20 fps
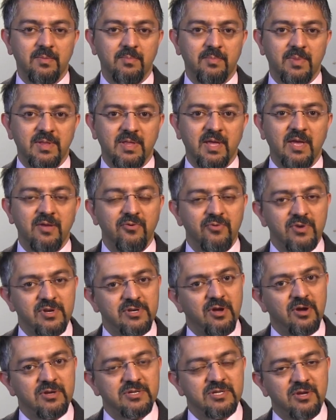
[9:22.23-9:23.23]
but their urine
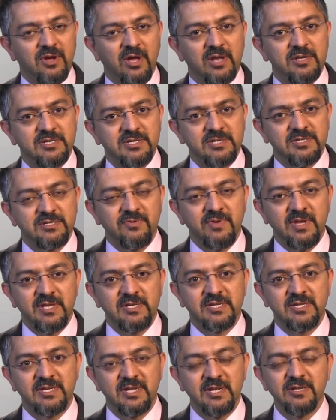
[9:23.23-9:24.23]
toxicology screen
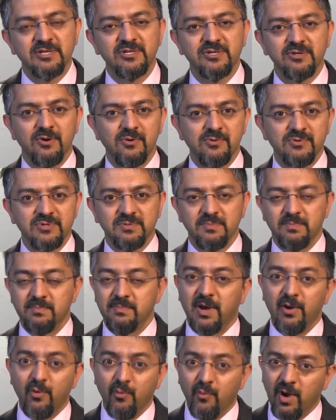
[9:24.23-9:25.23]
still shows
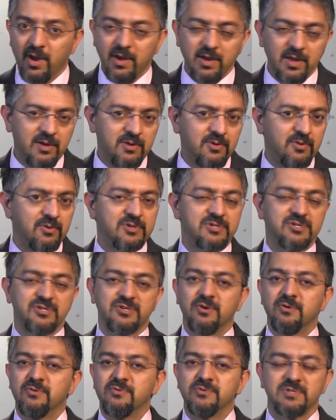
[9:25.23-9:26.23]
marijuana or
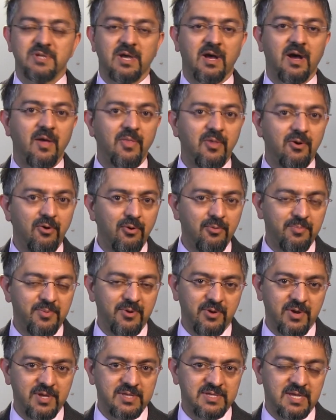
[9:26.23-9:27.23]
shows other
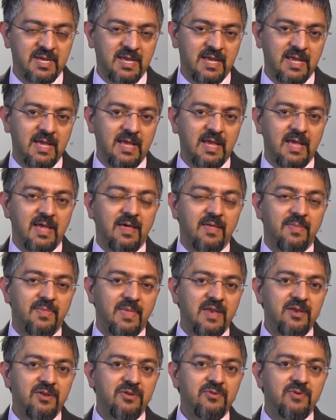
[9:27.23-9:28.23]
opioids,
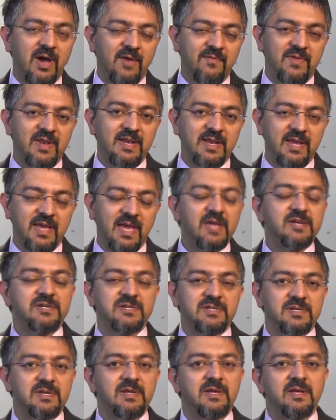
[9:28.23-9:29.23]
then you have an
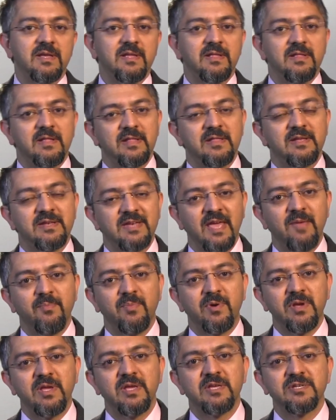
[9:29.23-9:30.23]
indication that the
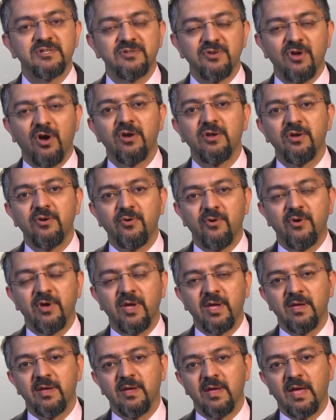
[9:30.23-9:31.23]
taper is not
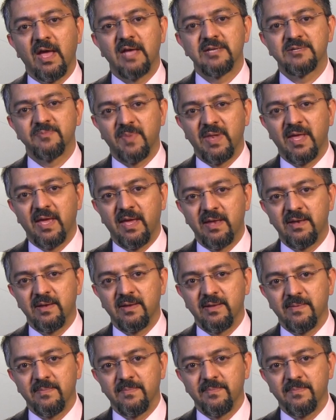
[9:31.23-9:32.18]
going as planned.